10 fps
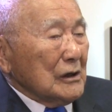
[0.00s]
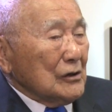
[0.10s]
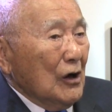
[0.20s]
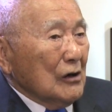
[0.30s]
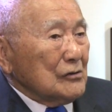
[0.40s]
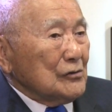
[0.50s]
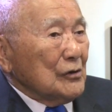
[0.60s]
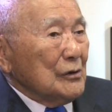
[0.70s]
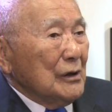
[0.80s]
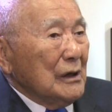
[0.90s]
a
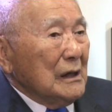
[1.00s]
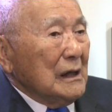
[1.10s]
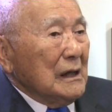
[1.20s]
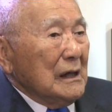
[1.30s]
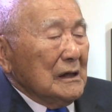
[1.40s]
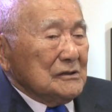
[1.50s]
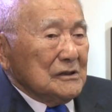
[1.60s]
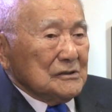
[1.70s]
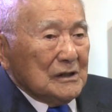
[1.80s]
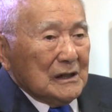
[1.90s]
doctor, and
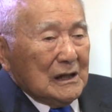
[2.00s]
says,